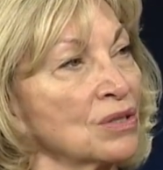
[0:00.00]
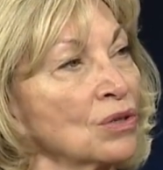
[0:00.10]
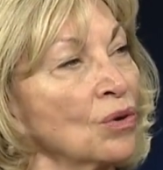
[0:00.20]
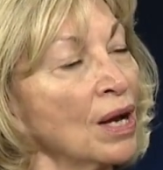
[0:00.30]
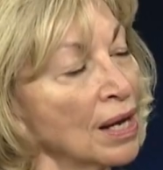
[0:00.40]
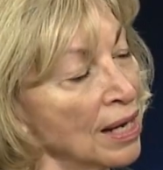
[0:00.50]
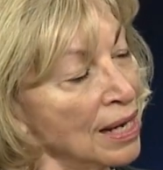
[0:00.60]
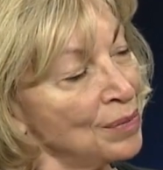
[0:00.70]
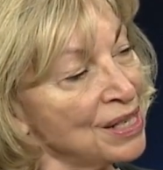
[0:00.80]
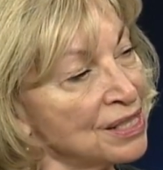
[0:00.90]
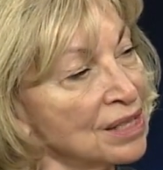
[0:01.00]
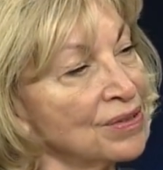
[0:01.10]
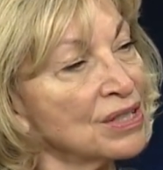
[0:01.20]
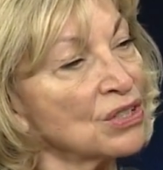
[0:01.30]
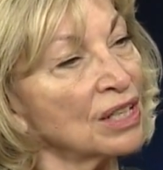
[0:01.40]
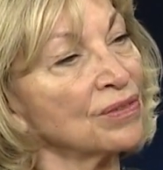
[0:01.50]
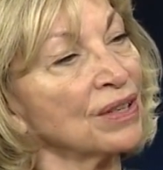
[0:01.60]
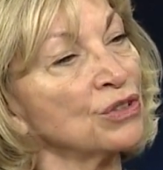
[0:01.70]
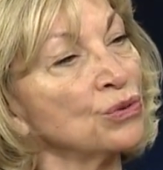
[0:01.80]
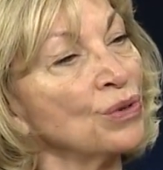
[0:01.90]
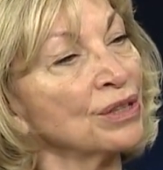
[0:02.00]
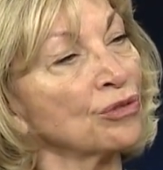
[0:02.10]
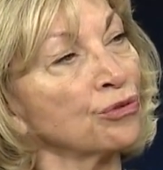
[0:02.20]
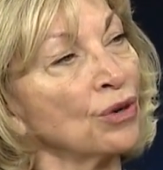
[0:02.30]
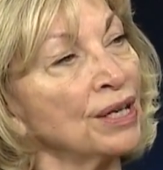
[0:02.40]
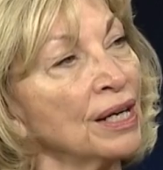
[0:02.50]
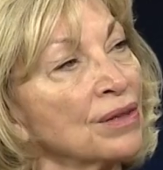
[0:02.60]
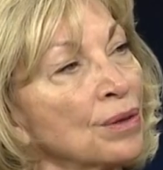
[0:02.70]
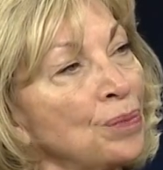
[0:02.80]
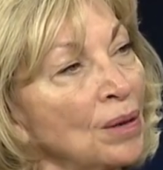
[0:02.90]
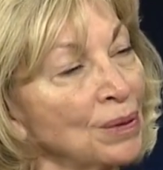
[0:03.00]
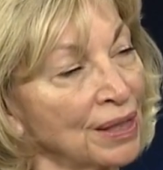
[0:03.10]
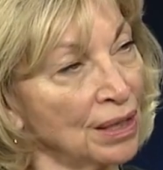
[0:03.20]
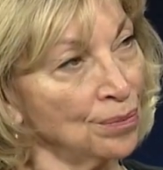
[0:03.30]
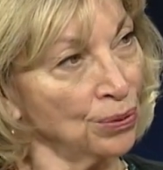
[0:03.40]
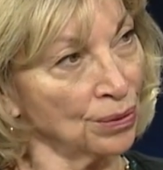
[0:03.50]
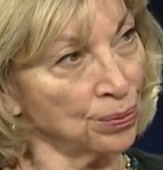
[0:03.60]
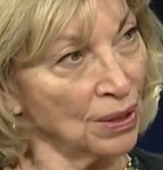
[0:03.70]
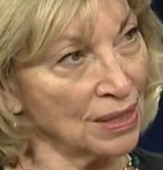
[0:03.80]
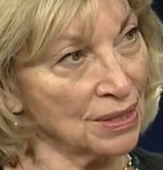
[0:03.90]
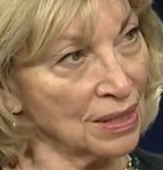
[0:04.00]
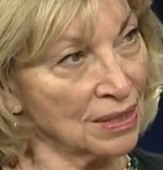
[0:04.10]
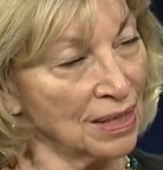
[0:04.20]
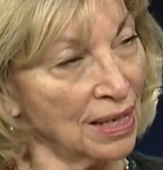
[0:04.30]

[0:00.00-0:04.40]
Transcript: So MATV is kind of doing the front end, the public input process.